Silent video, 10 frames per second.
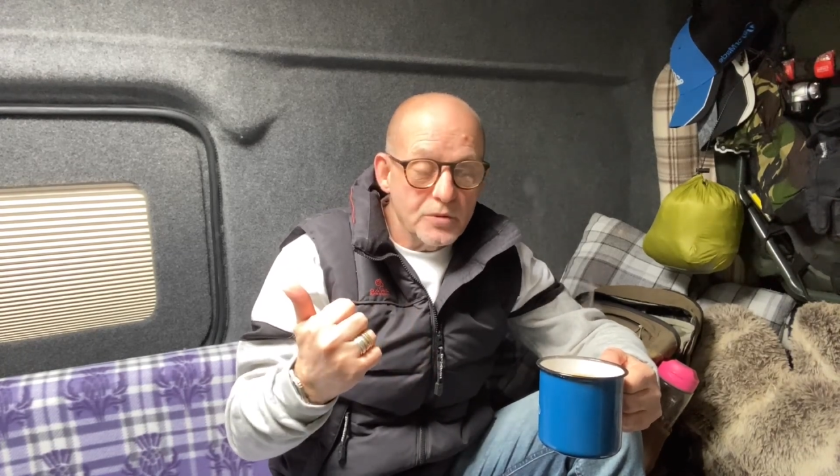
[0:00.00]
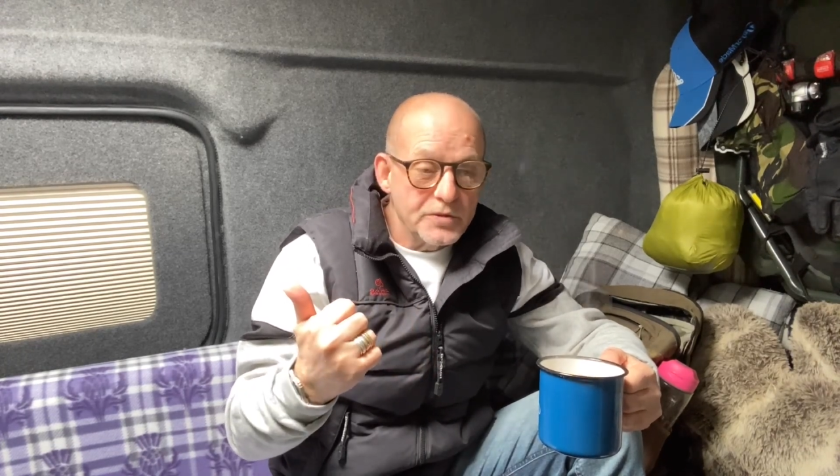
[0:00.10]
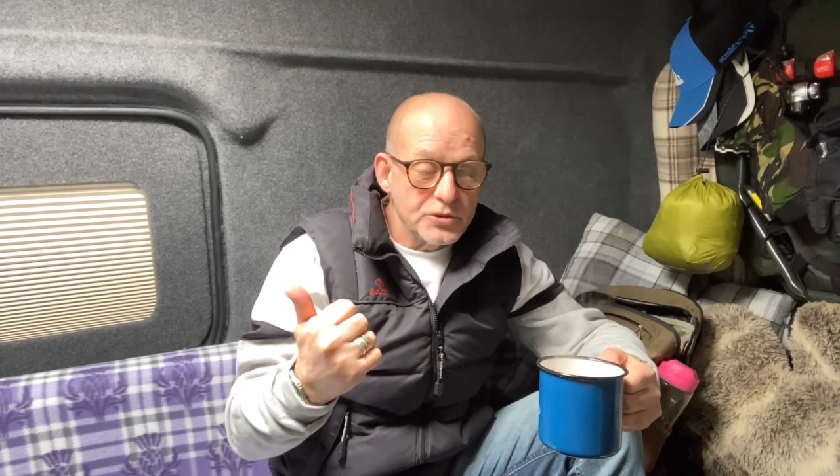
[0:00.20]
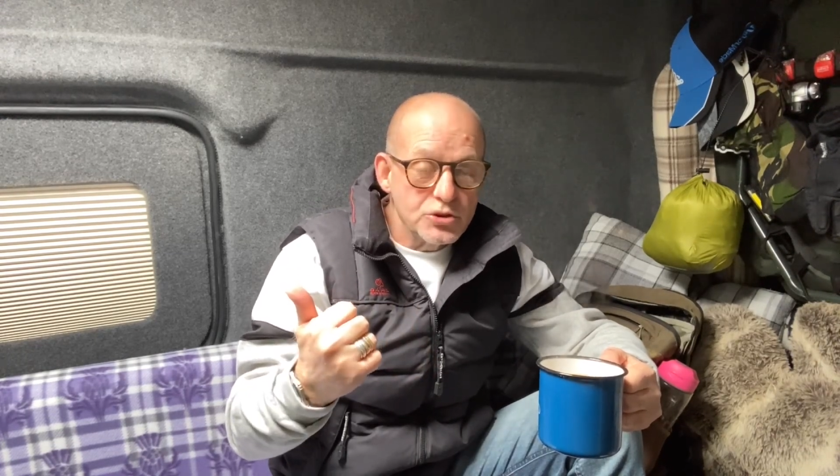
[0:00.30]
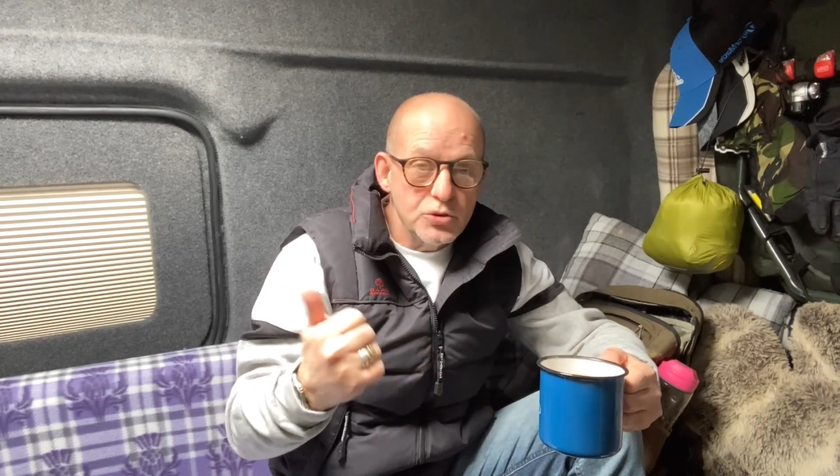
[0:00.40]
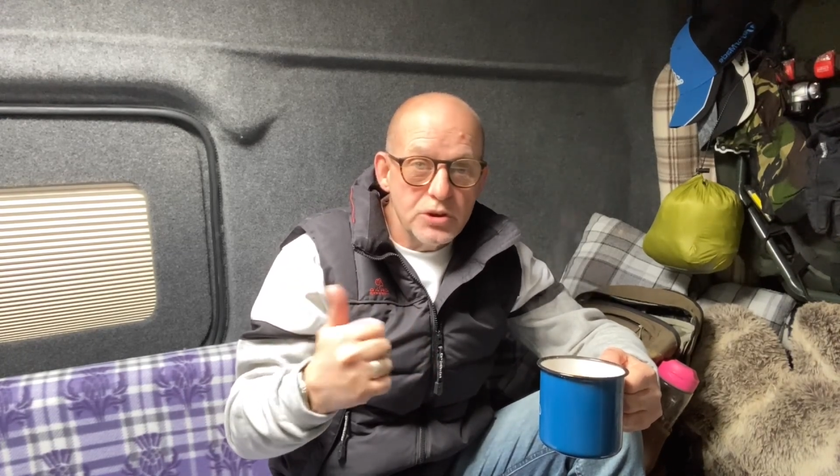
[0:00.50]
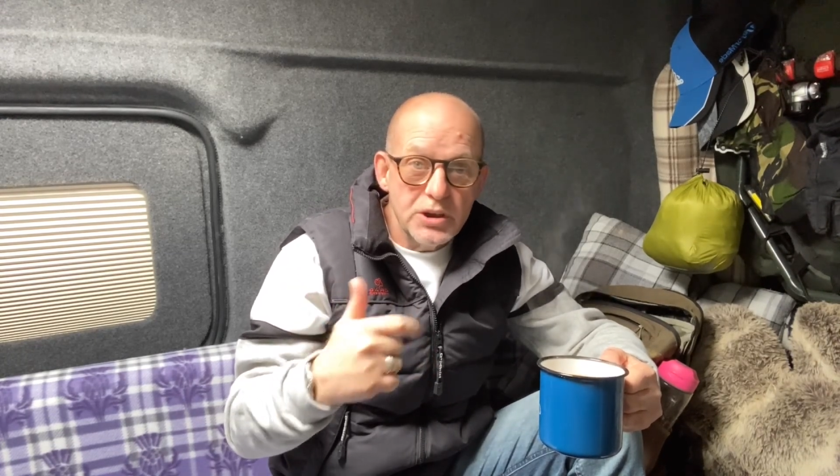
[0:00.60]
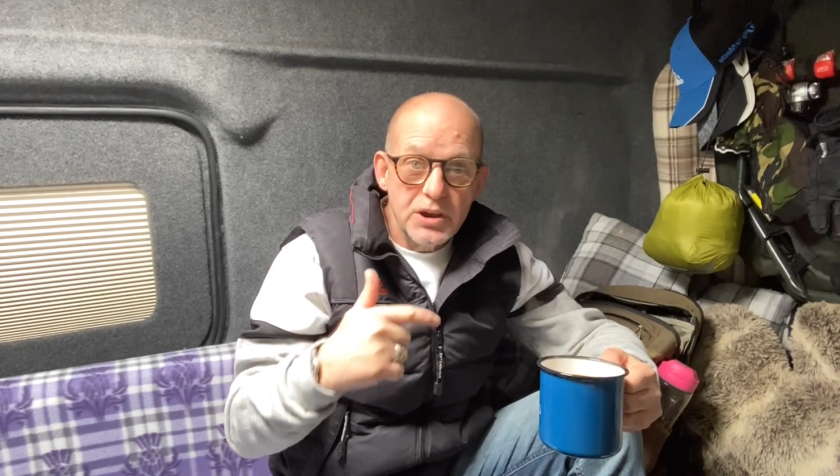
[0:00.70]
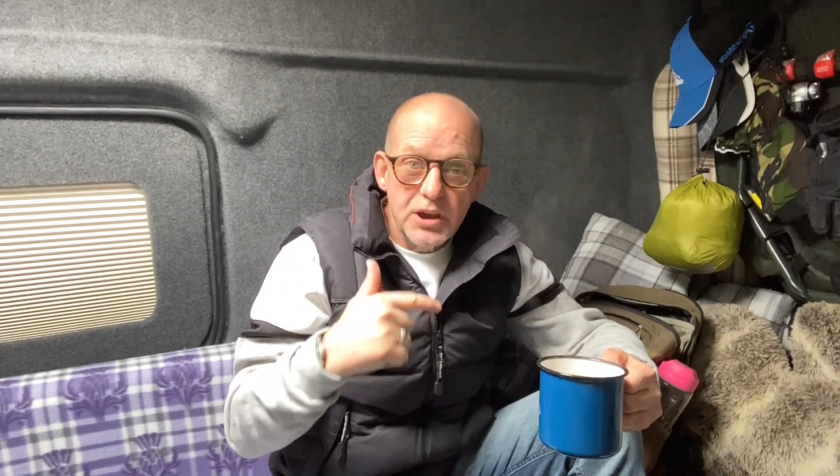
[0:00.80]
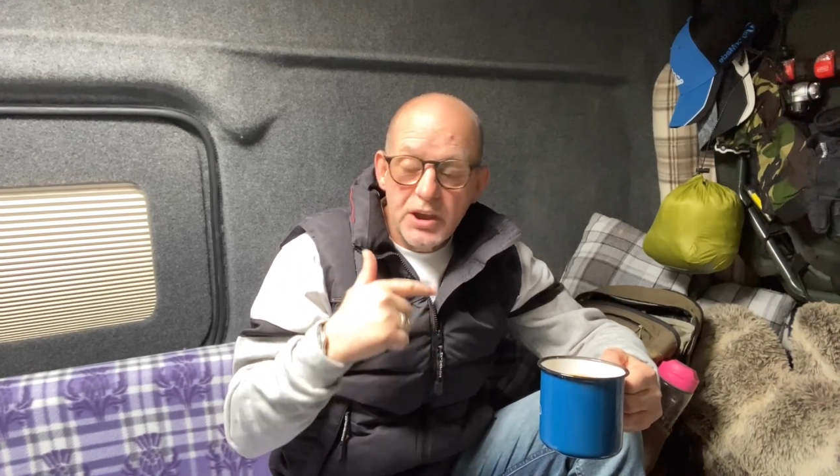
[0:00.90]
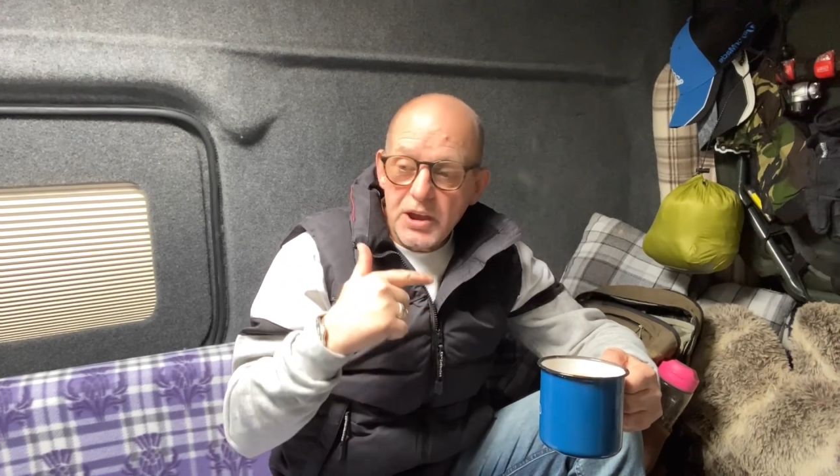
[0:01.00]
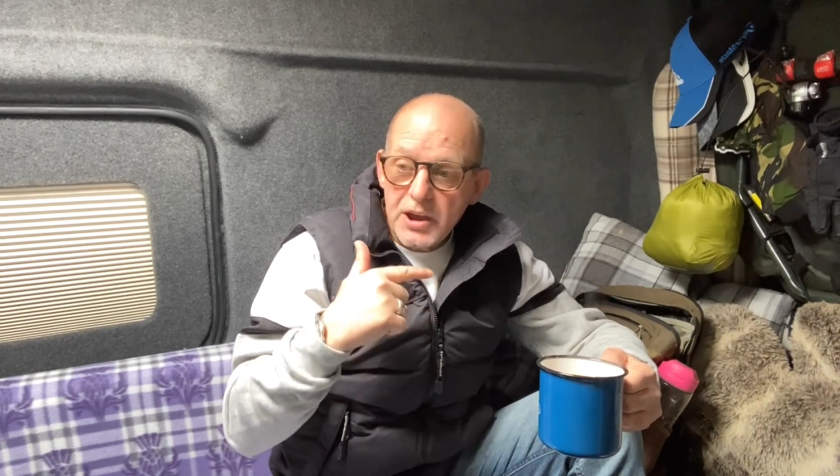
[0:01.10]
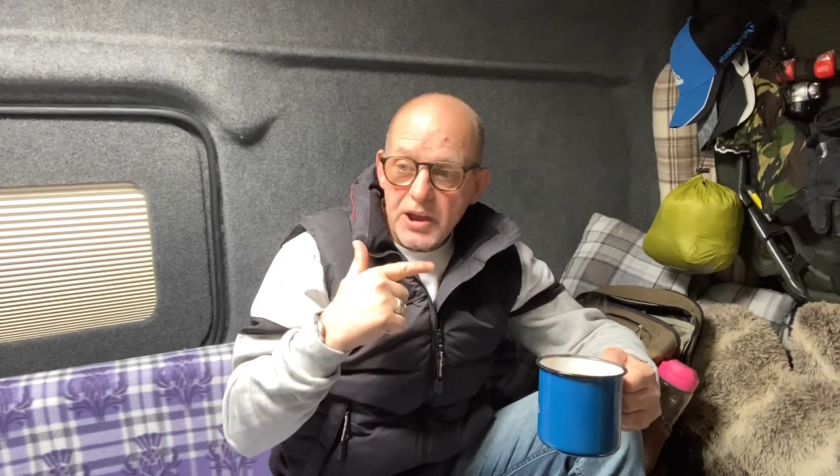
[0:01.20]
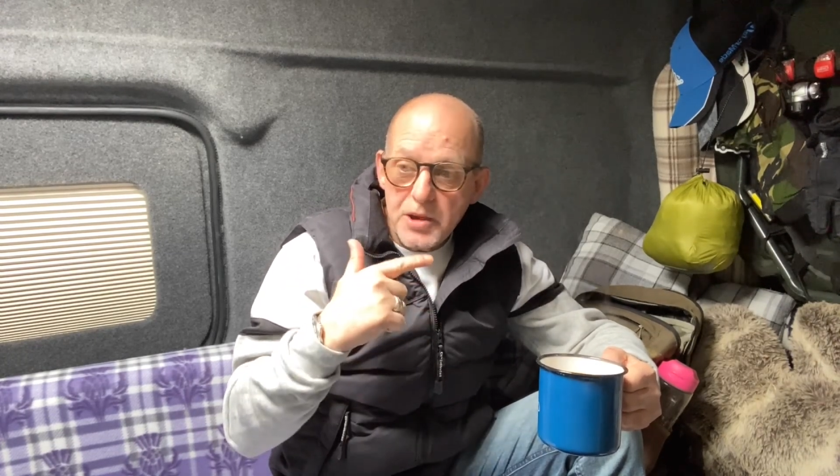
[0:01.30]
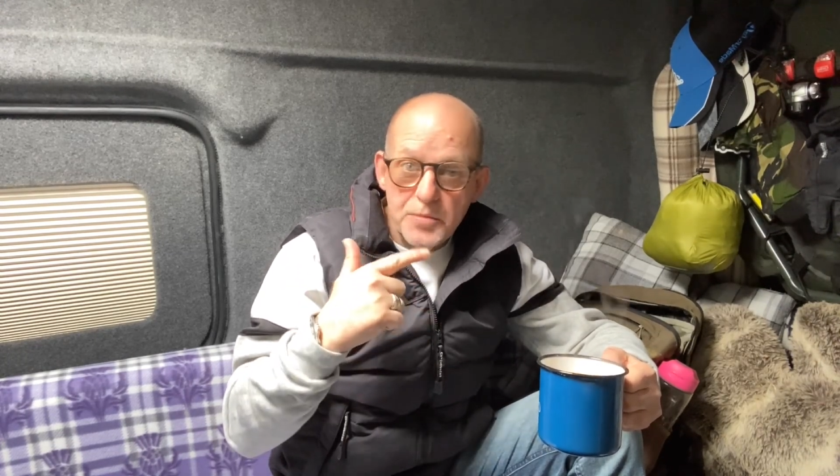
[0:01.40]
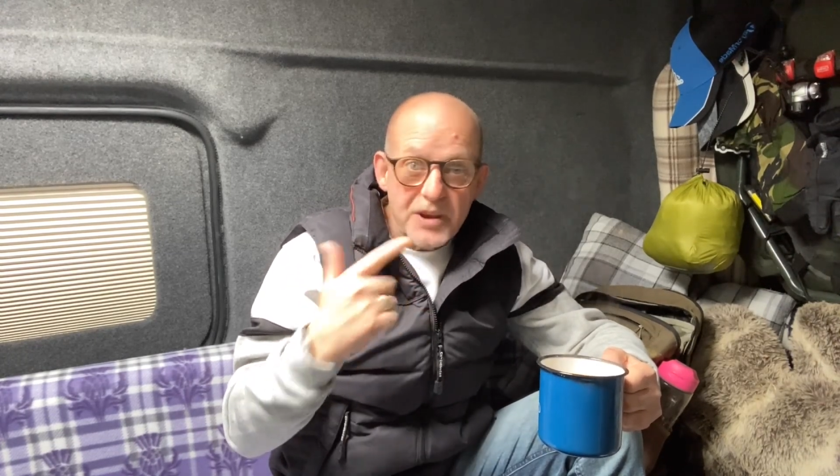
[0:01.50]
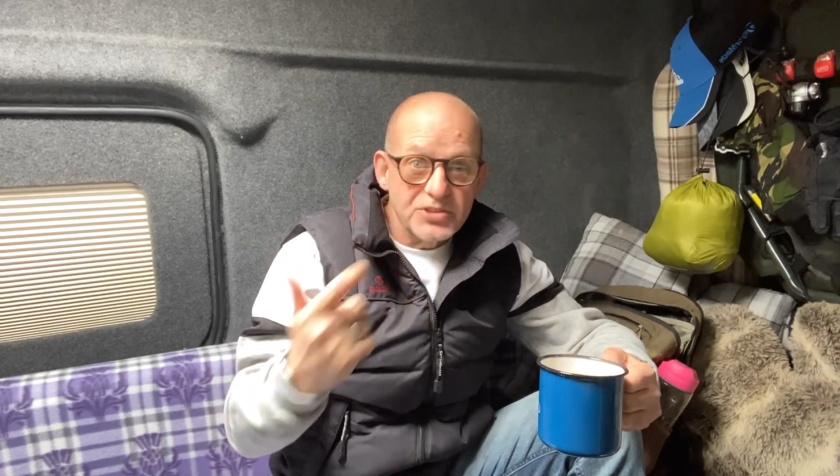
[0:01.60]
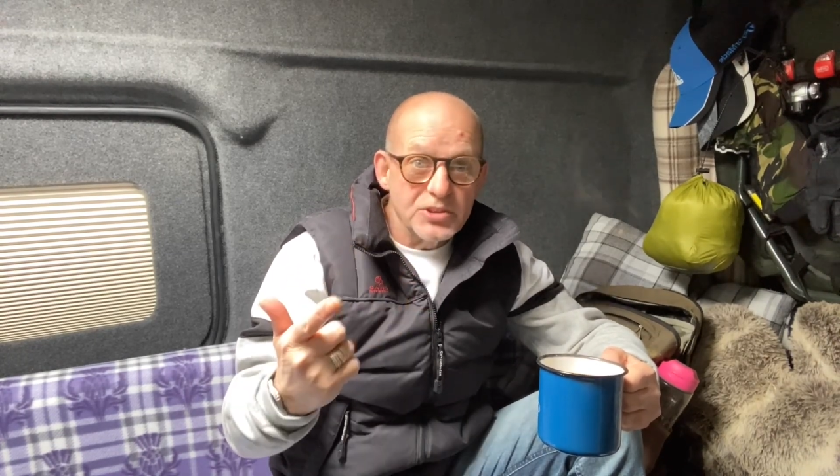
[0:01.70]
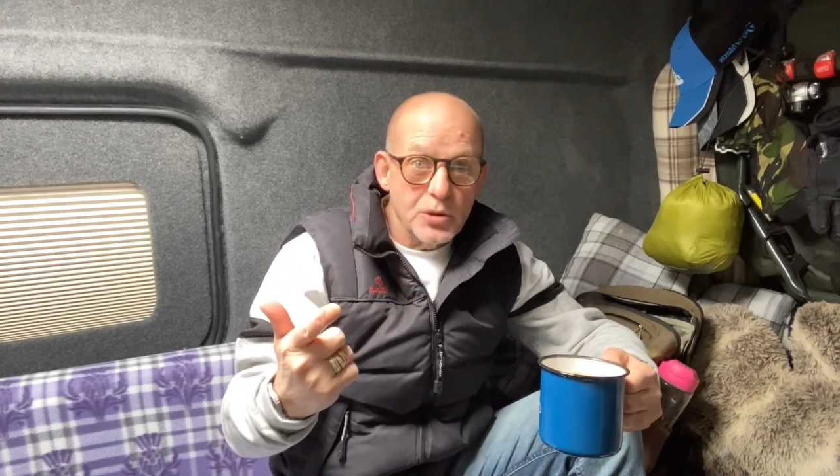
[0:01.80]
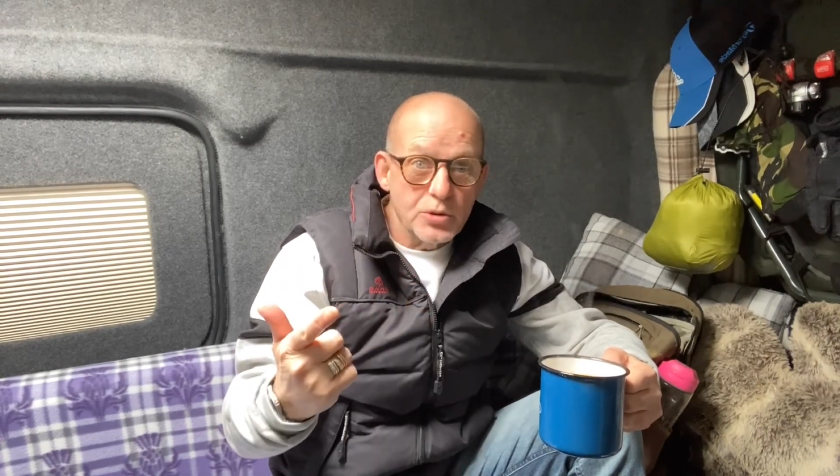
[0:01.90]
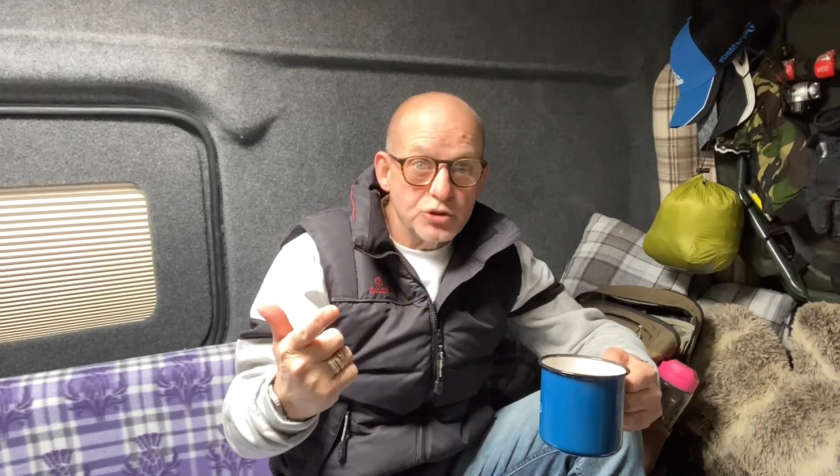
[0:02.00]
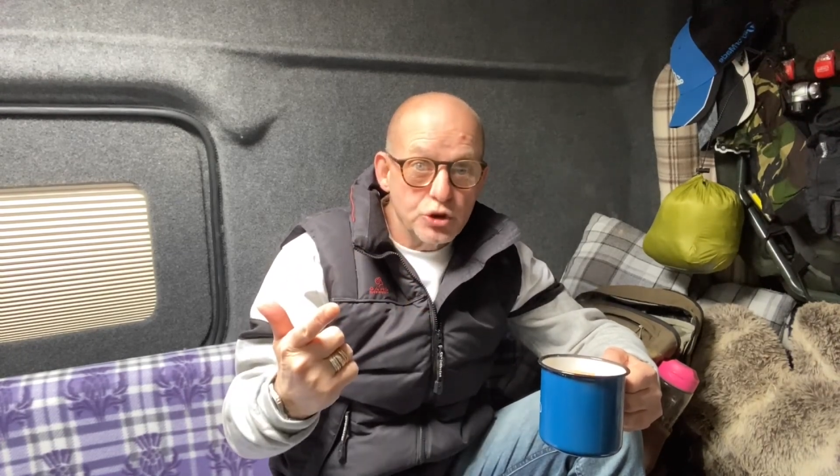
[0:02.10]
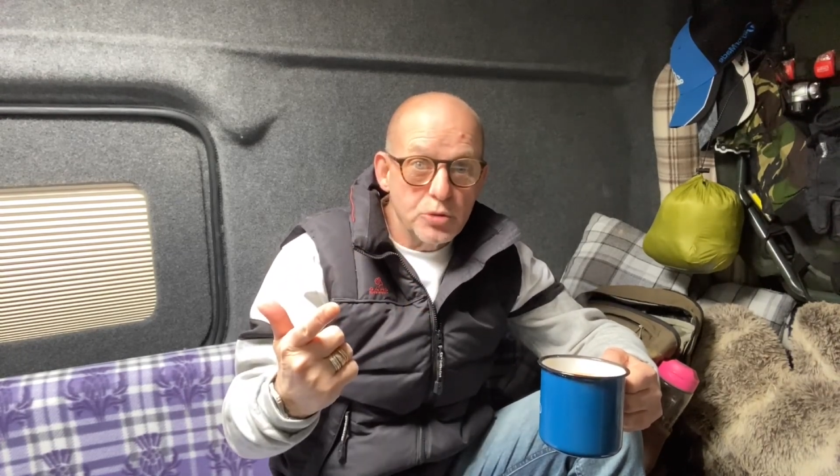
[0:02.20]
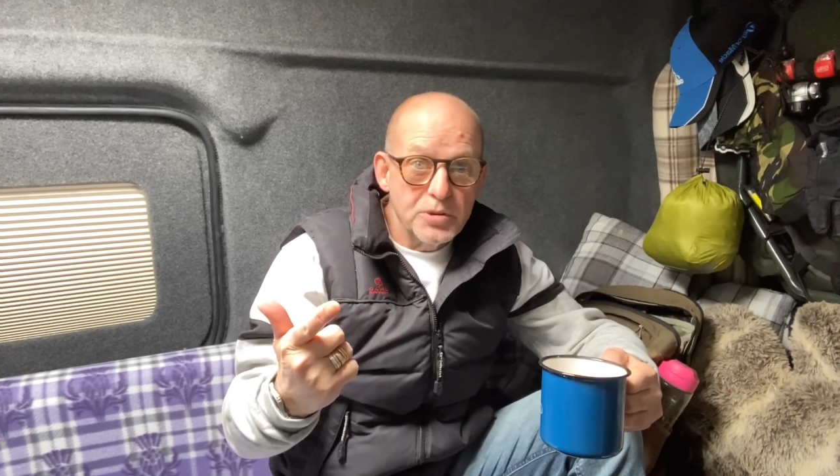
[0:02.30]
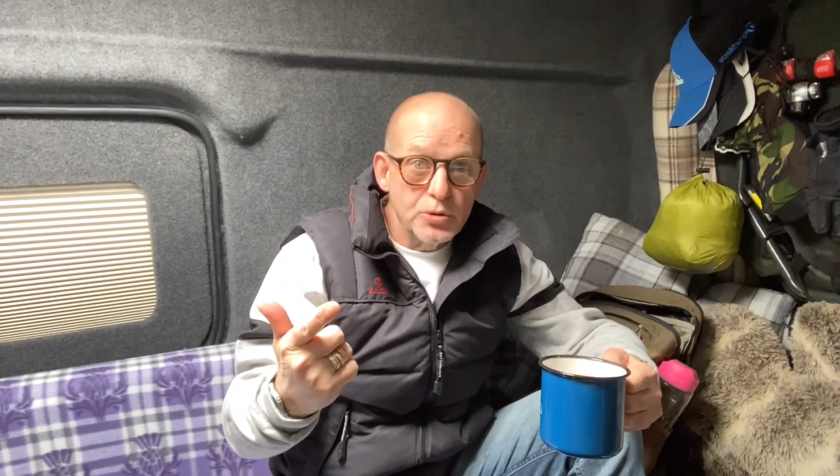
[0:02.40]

up for duty, personnel that should have been